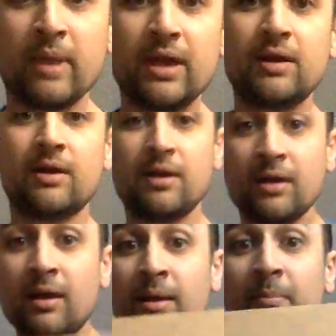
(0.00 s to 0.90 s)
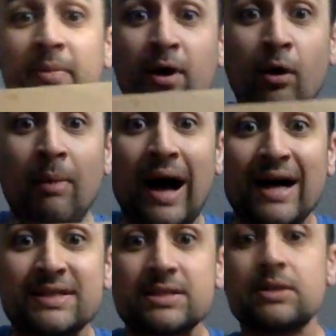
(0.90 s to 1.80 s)
me, big old
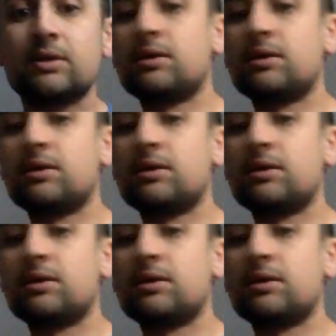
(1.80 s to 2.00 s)
box.